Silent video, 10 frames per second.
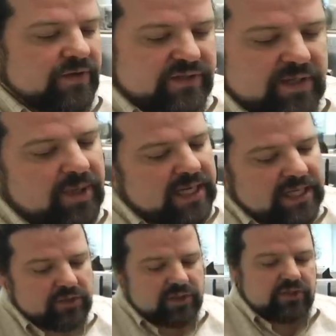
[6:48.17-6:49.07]
you're somebody
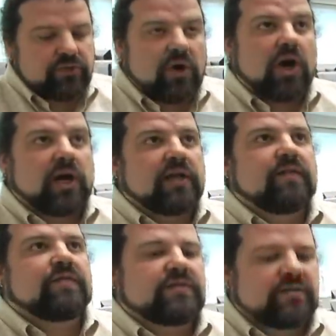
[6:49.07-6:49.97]
who can do art,
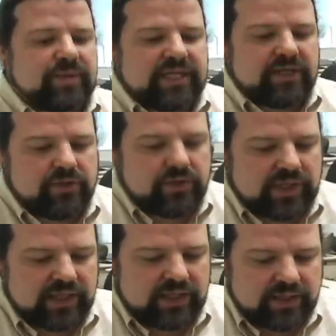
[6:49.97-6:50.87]
if you're somebody who
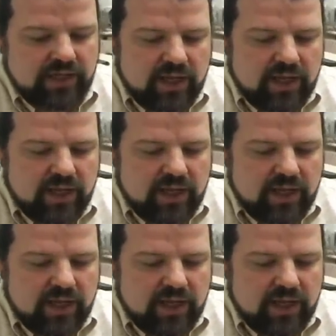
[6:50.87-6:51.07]
can